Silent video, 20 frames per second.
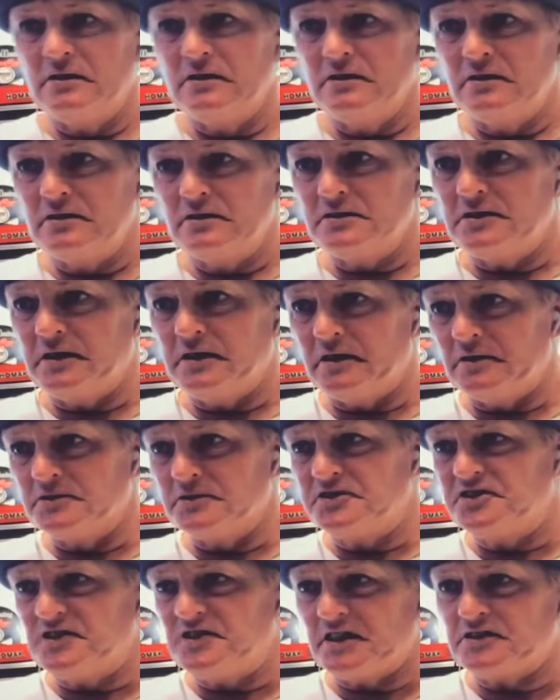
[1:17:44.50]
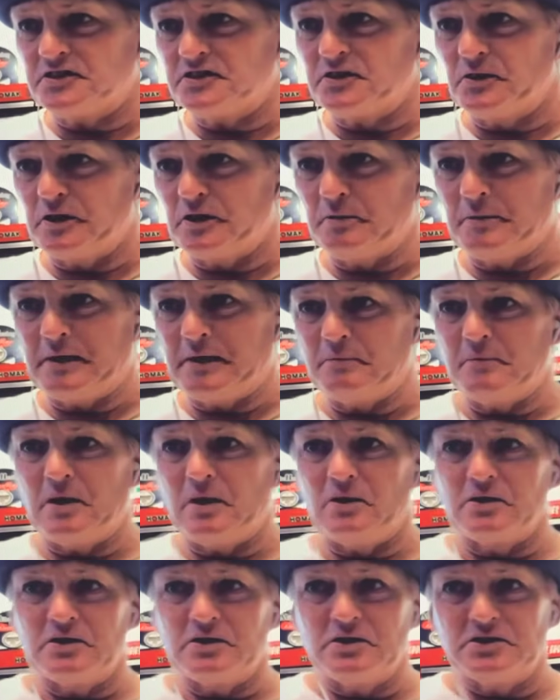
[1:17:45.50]
6 30-minute
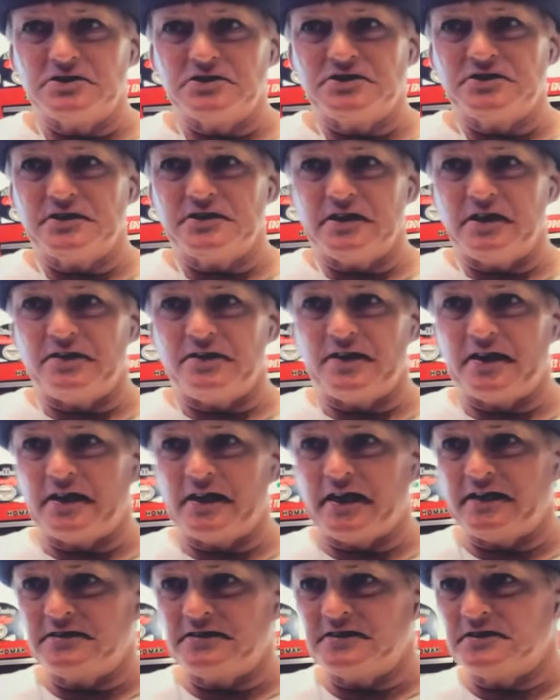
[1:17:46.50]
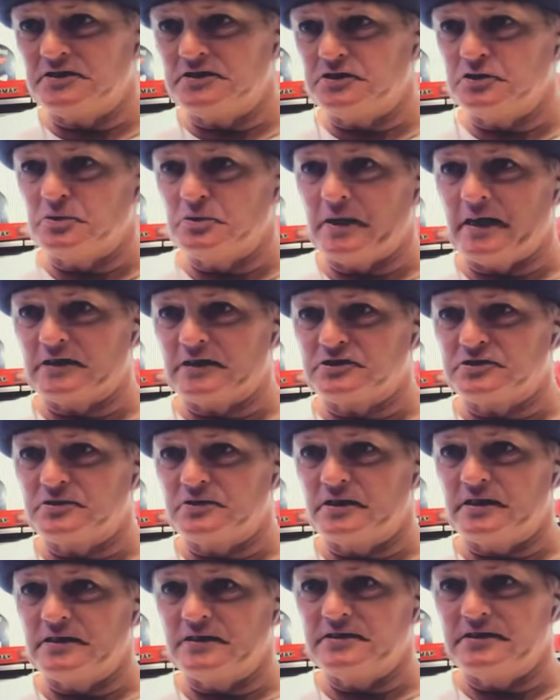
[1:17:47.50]
motos, and then I did 2
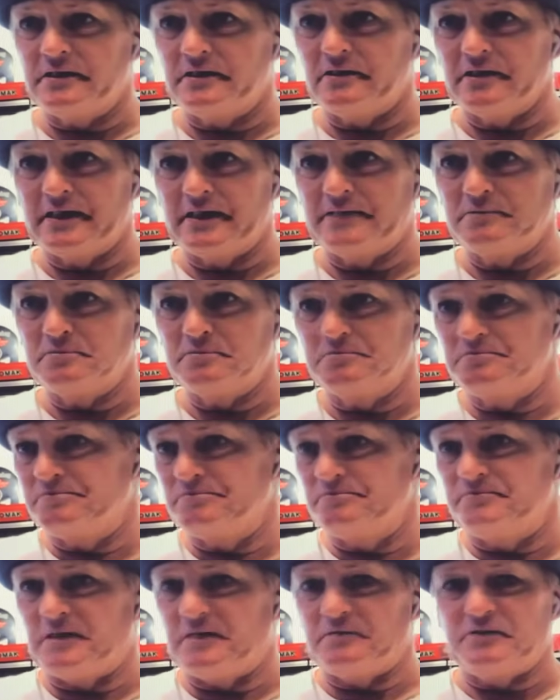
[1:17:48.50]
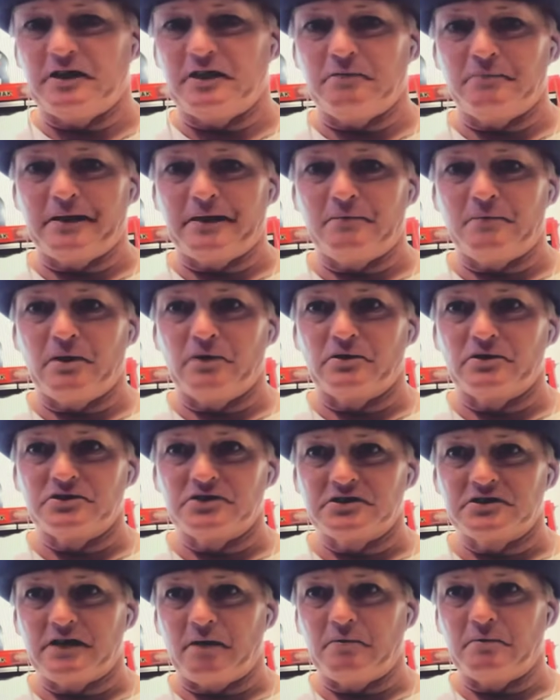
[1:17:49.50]
extra, like 15-minute motos
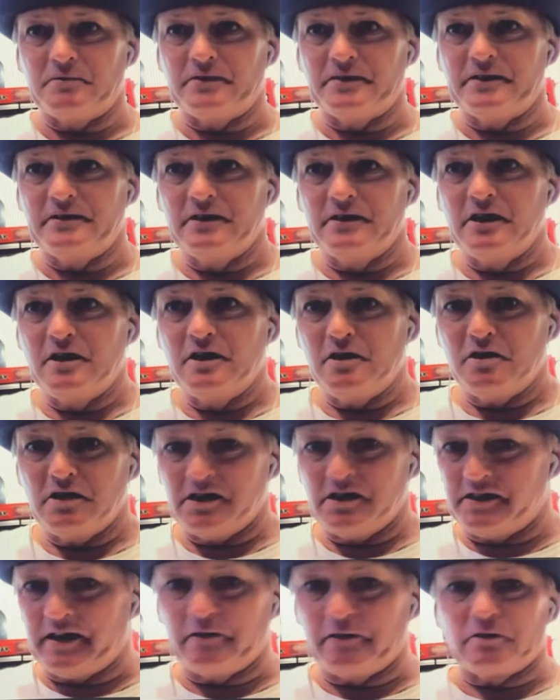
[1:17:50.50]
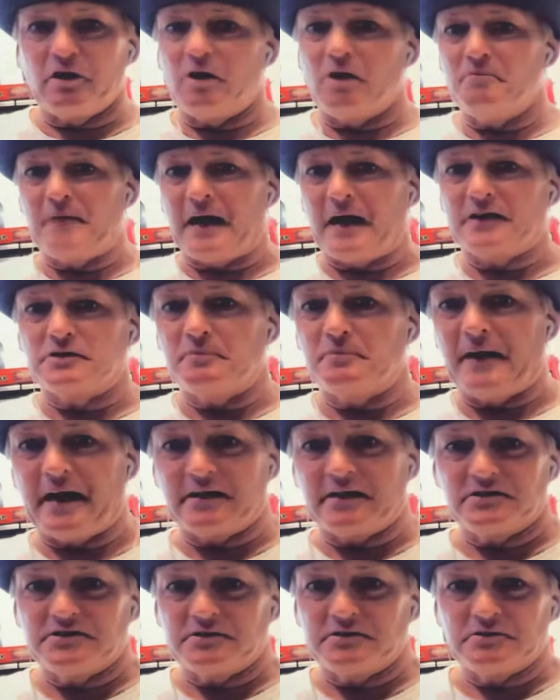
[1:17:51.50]
on top of it. And they were all back-to-back
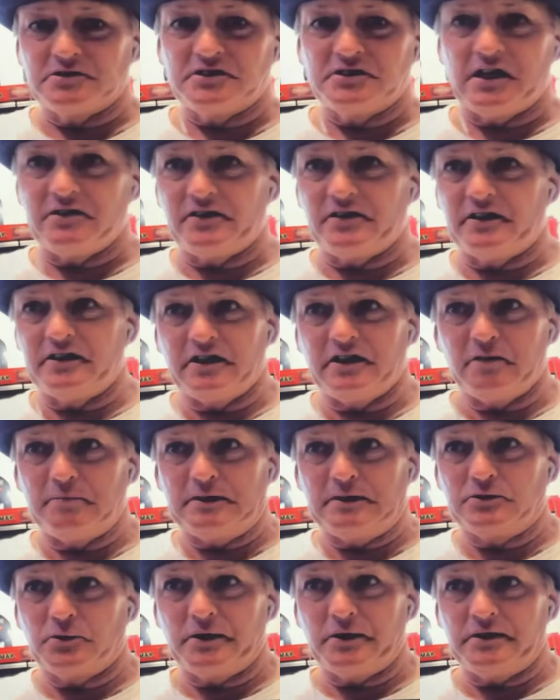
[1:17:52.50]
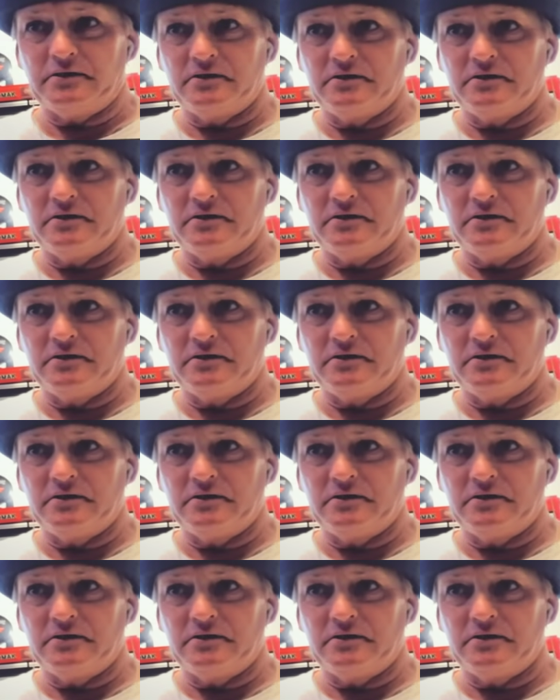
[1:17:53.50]
because there was nothing in between.